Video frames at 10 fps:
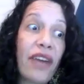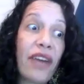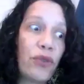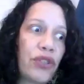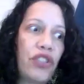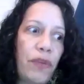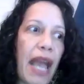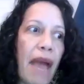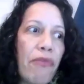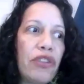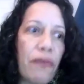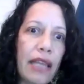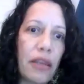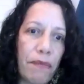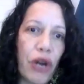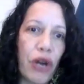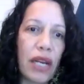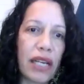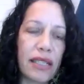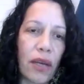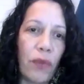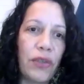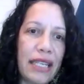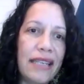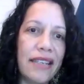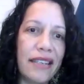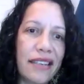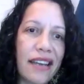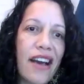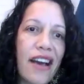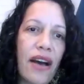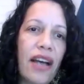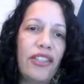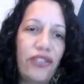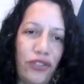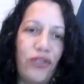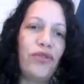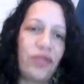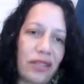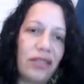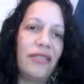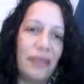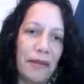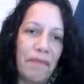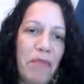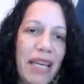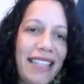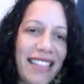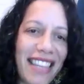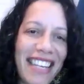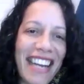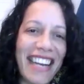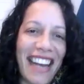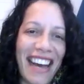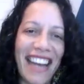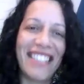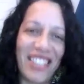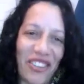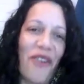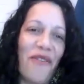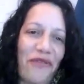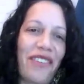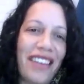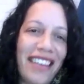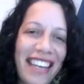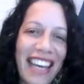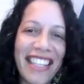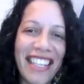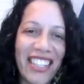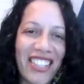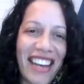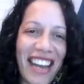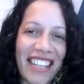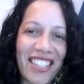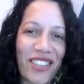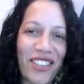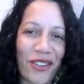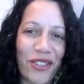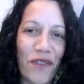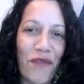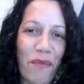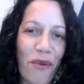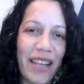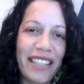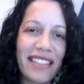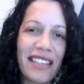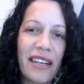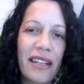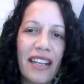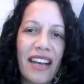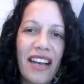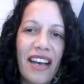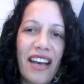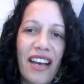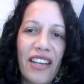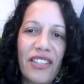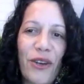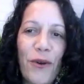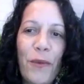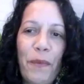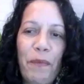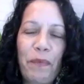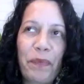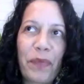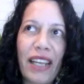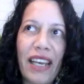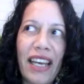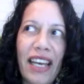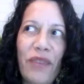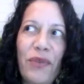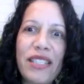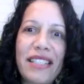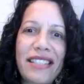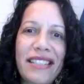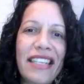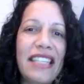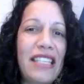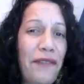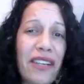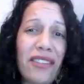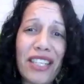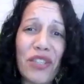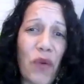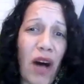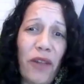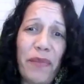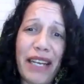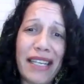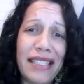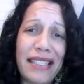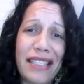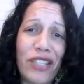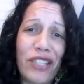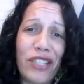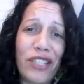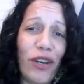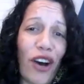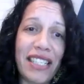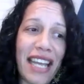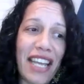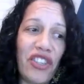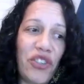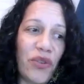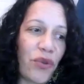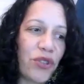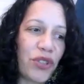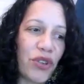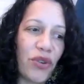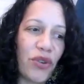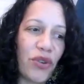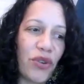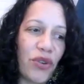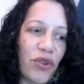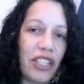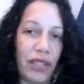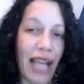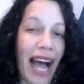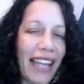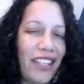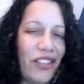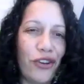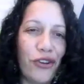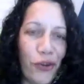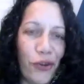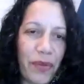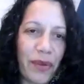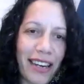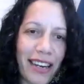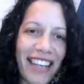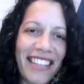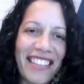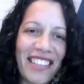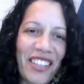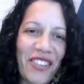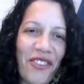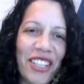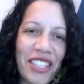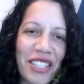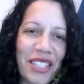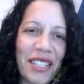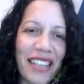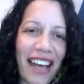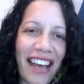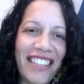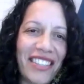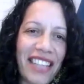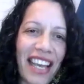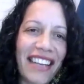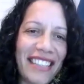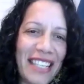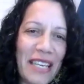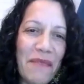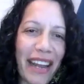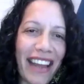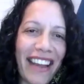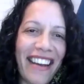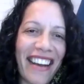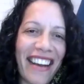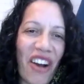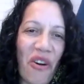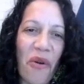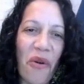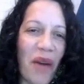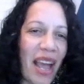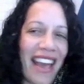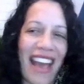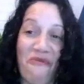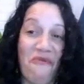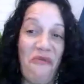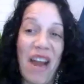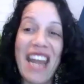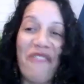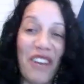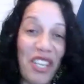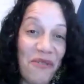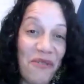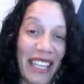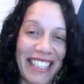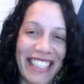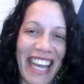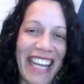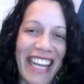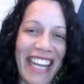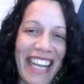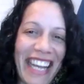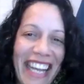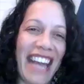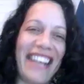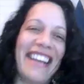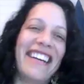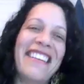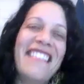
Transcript: and also to be able to make the progress that was needed to still meet the deadlines of getting to the next crossover point. So it was difficult as well because to a large extent you're also you're tied to the group right you can't just decide to take a tea break whenever you want to take a tea break.